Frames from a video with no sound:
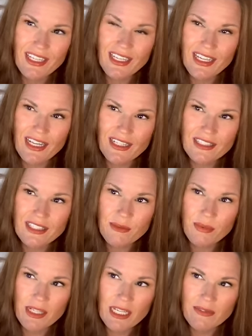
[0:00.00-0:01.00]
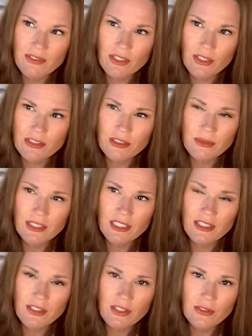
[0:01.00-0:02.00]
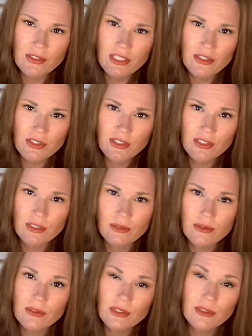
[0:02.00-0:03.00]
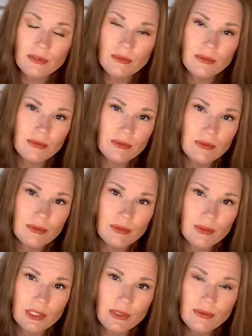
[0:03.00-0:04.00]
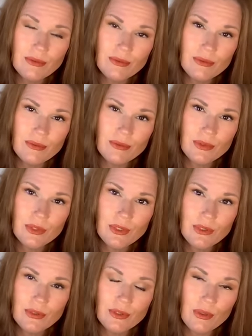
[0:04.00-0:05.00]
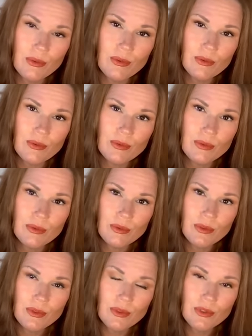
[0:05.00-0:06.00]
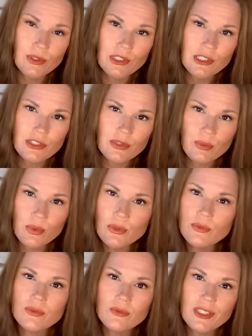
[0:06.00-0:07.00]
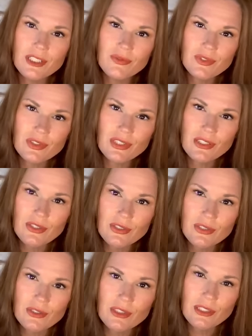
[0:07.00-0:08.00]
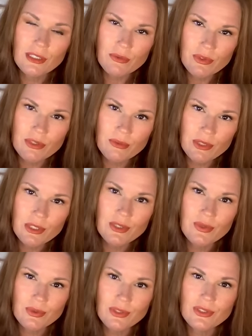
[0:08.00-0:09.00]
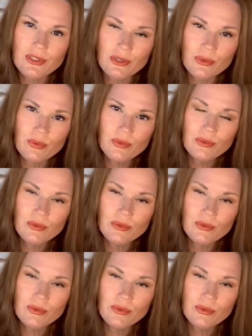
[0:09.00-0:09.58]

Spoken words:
And it's like, but I haven't talked to them in 10 years. They should know. Well, no. It's the proof of manifestation that everything begins with the self.